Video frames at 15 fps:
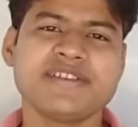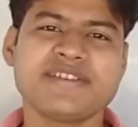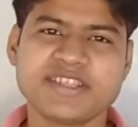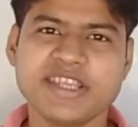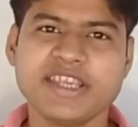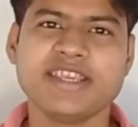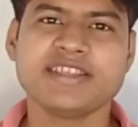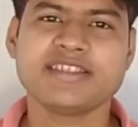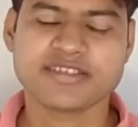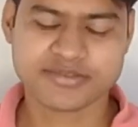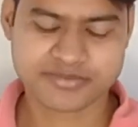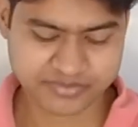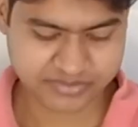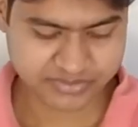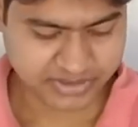it says
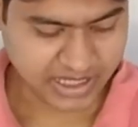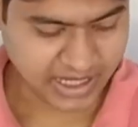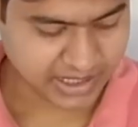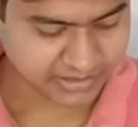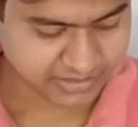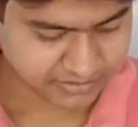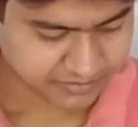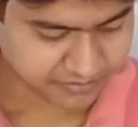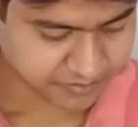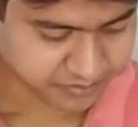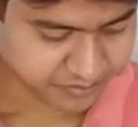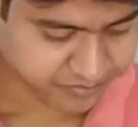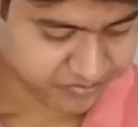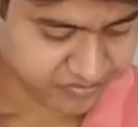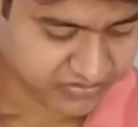that
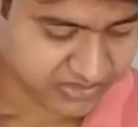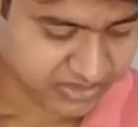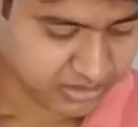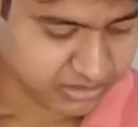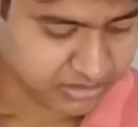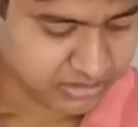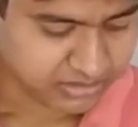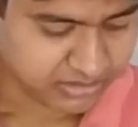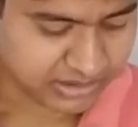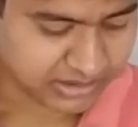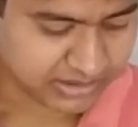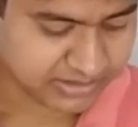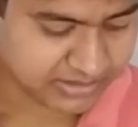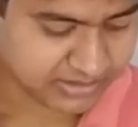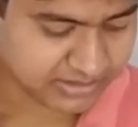
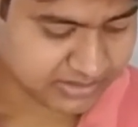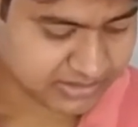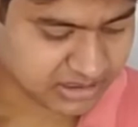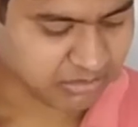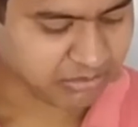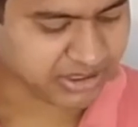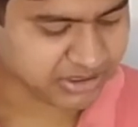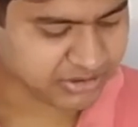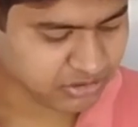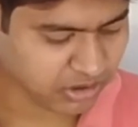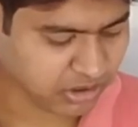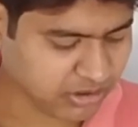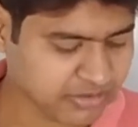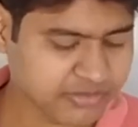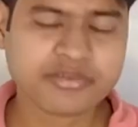the summer is
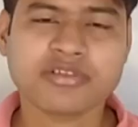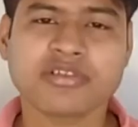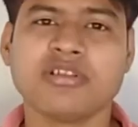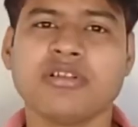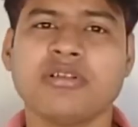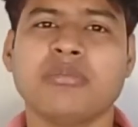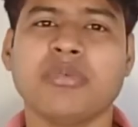gone,